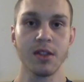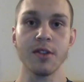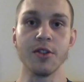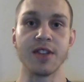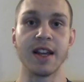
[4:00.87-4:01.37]

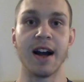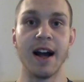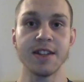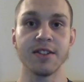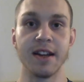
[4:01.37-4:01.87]
They'll take
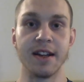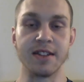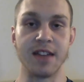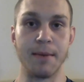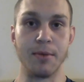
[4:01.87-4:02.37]
isolated
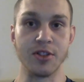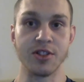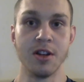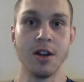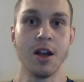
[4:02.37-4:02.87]

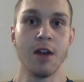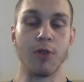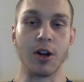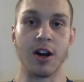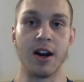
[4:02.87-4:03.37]
examples
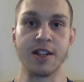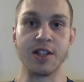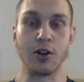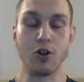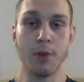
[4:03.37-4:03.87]
where God is
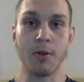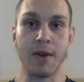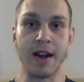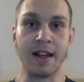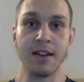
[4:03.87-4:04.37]

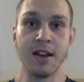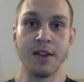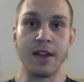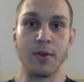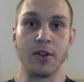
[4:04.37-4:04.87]
incorporating
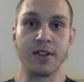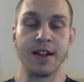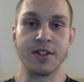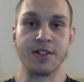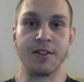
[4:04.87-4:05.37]
the evil
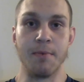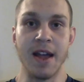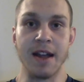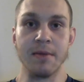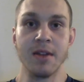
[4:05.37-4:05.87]
intentions of
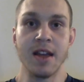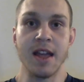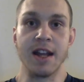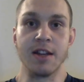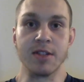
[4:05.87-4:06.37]
men
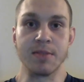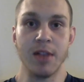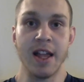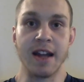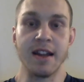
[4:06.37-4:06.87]
into his
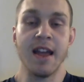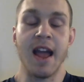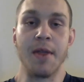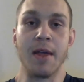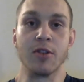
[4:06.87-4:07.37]
plan,
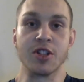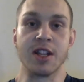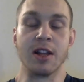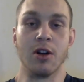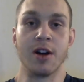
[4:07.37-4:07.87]
and they will
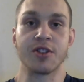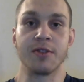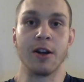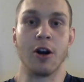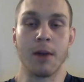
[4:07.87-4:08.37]
just
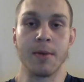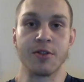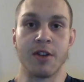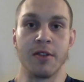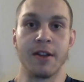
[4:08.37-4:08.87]
illogically,
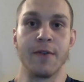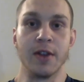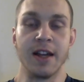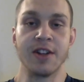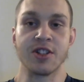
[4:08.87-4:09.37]
arbitrarily,
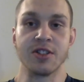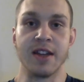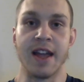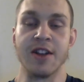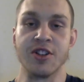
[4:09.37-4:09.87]

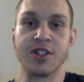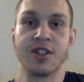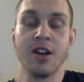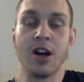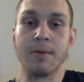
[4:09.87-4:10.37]
fallaciously, and
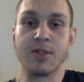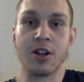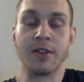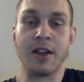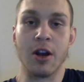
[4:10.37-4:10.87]
just
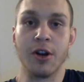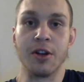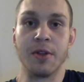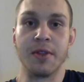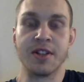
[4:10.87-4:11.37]
absurdly
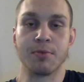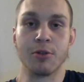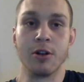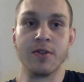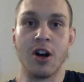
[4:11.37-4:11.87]
argue that this
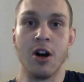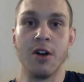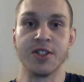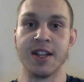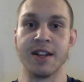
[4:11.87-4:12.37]
proves
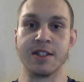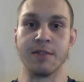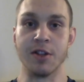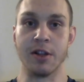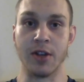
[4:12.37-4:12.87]
all sin is the
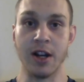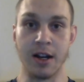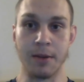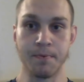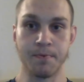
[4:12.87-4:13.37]
will of God.